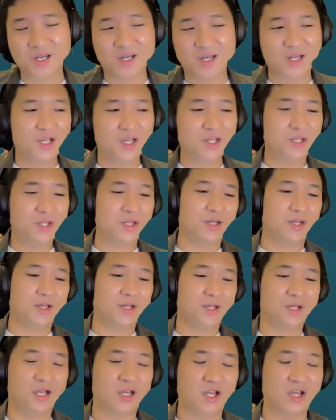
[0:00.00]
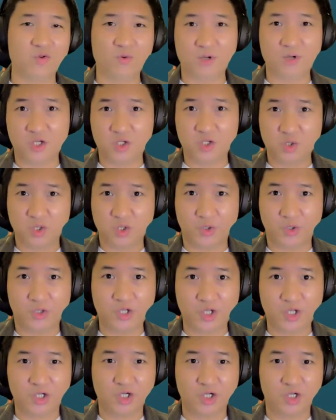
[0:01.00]
Let's say everybody tried to
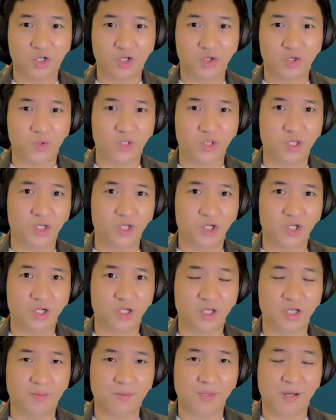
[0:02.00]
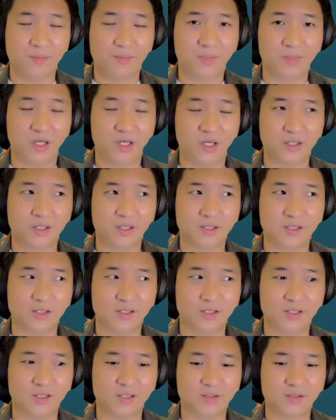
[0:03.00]
search a user journey mapping
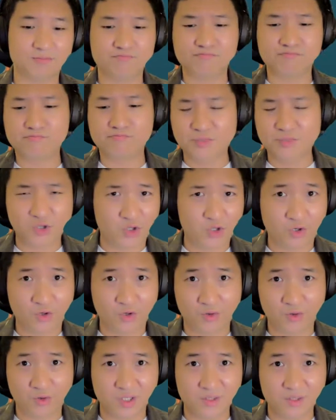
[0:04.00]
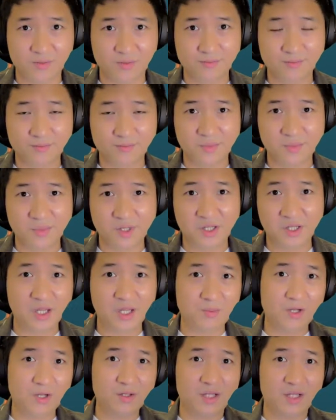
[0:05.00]
tutorial.
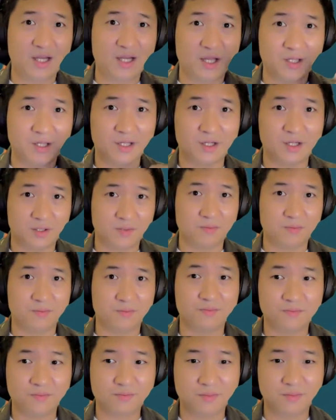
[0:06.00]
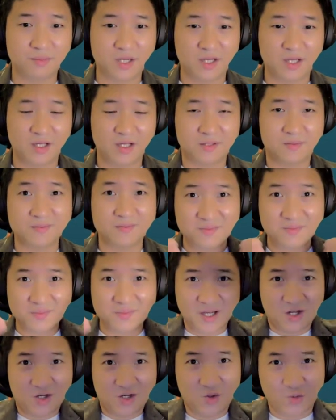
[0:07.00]
Somehow they landed at,
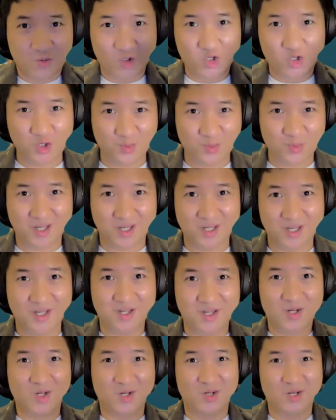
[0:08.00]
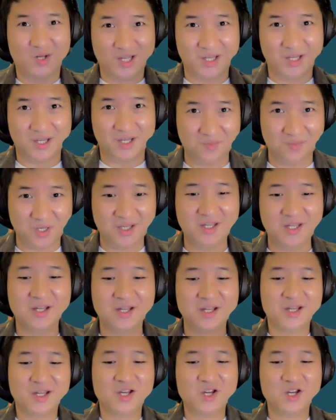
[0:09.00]
yeah, you're watching me, you're looking at me.
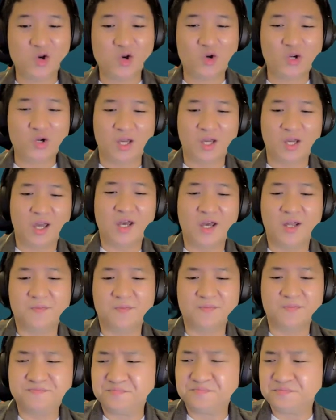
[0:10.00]
Okay, and